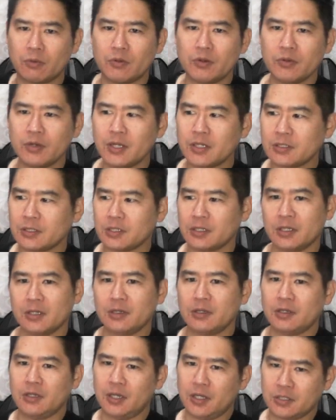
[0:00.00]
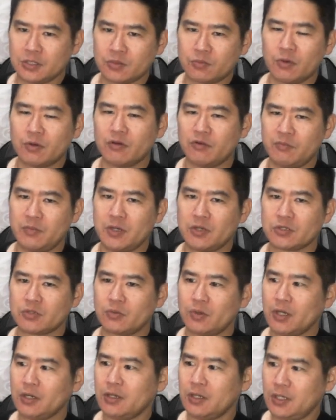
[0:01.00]
root it, and square root of meter
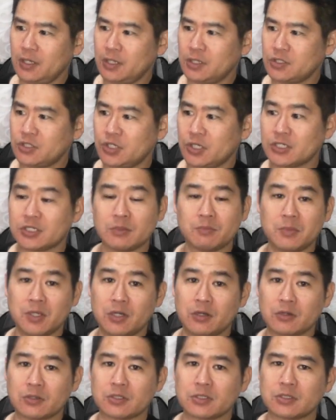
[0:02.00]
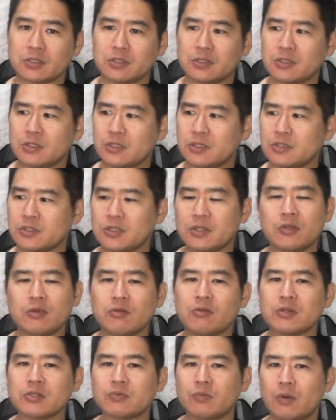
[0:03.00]
squared is just meters. So the
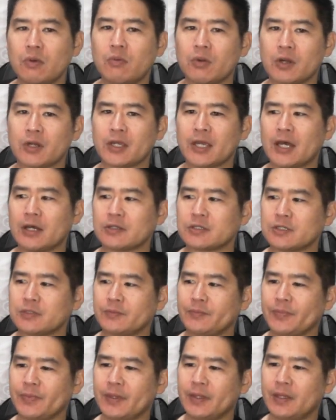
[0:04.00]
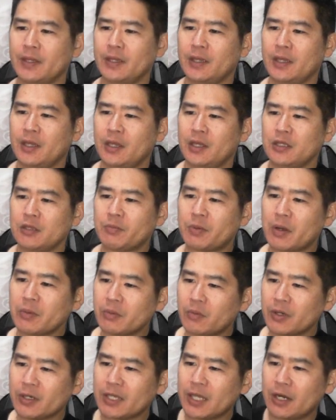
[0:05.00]
units will work out. You
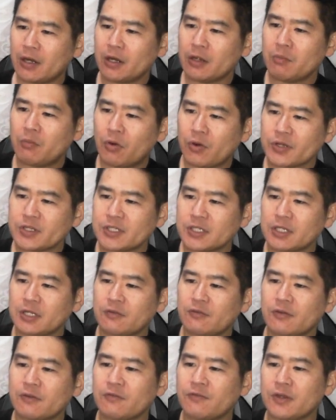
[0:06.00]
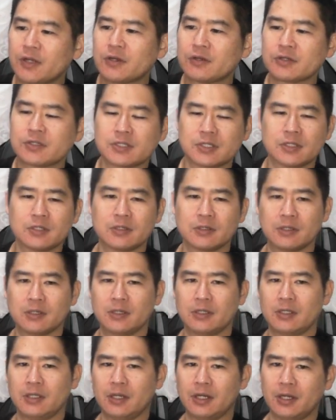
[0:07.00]
probably want to carry more significant figures
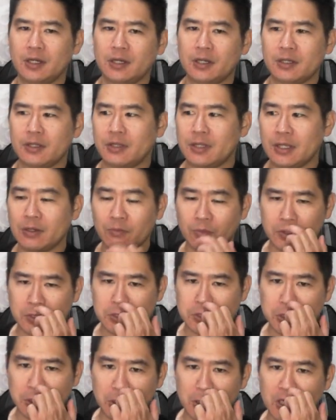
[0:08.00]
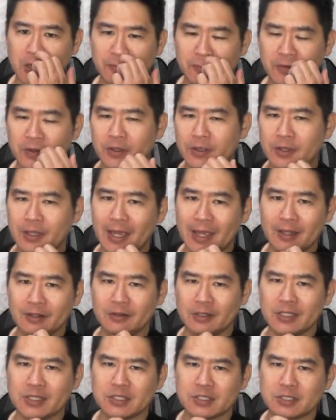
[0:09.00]
than what you started off with,
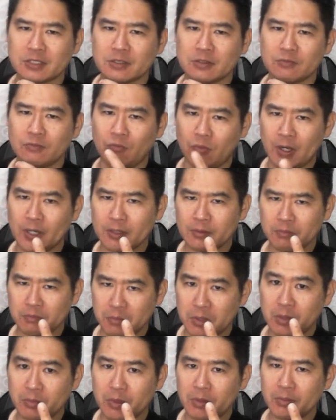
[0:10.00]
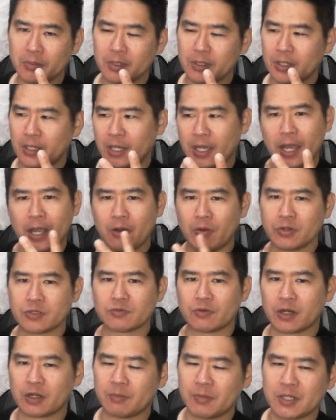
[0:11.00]
at least one minimum. I
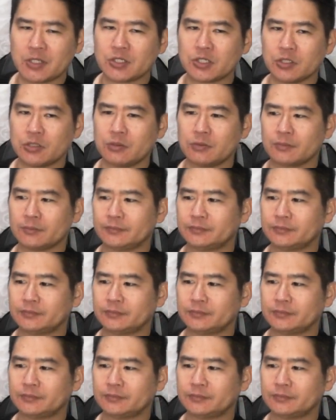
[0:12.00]
always recommend two,